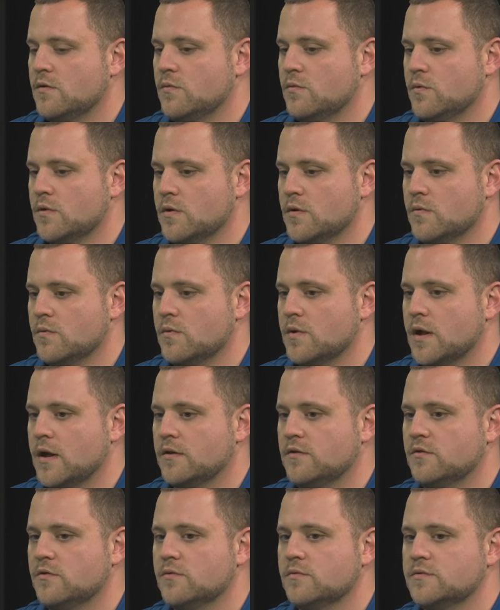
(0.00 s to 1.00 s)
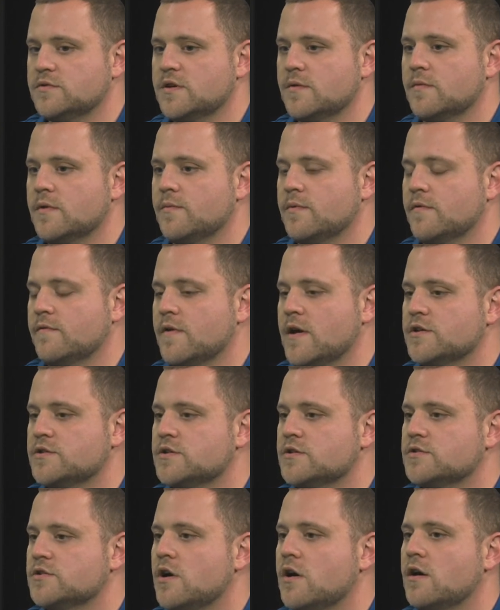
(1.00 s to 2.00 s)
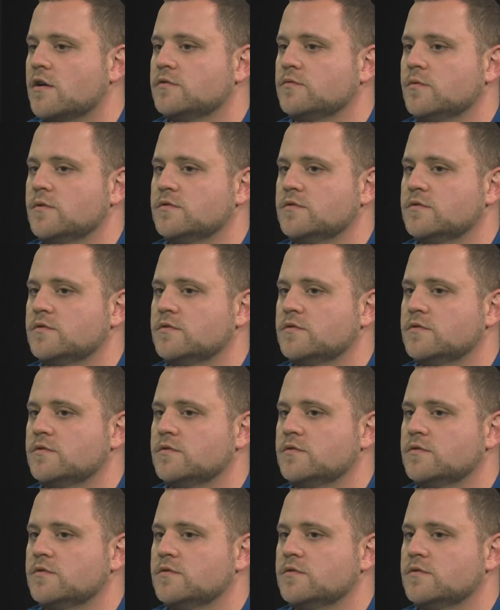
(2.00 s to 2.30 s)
when I do some of the prevention talks